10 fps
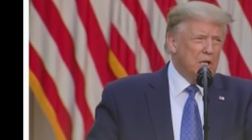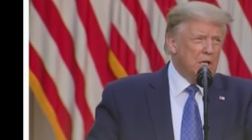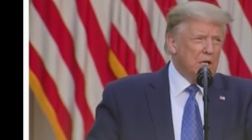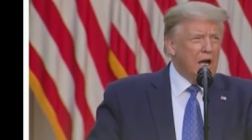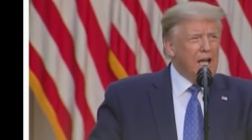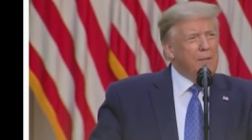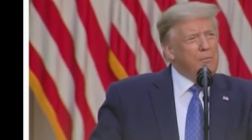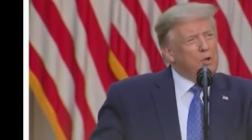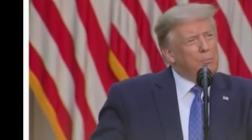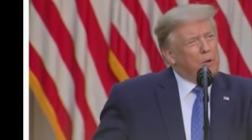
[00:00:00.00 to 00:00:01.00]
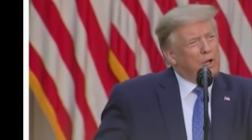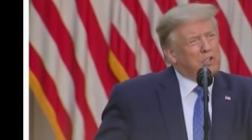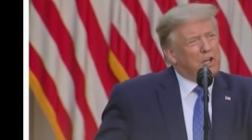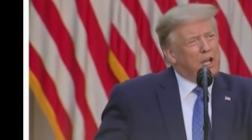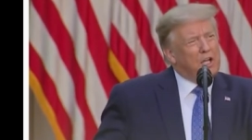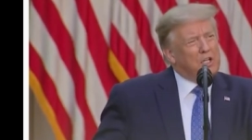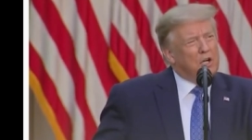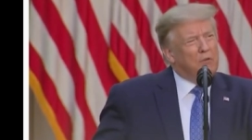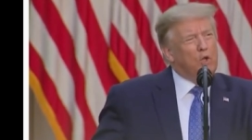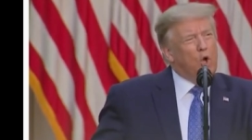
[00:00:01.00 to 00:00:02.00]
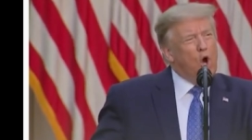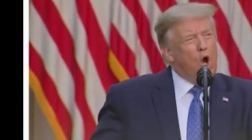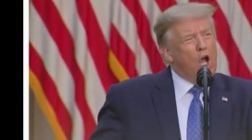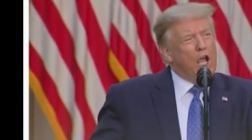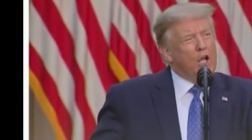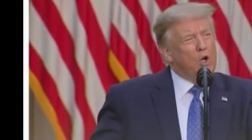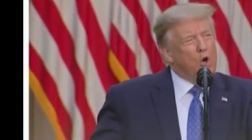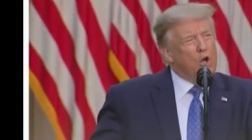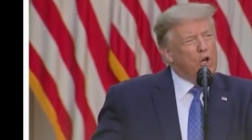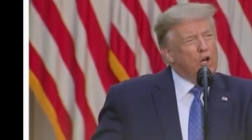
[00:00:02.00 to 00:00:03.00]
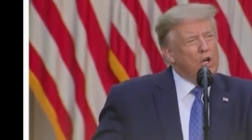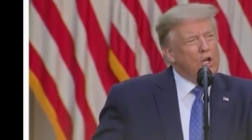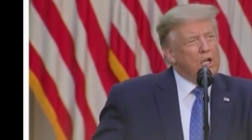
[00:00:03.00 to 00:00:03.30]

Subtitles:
I am your president of law and order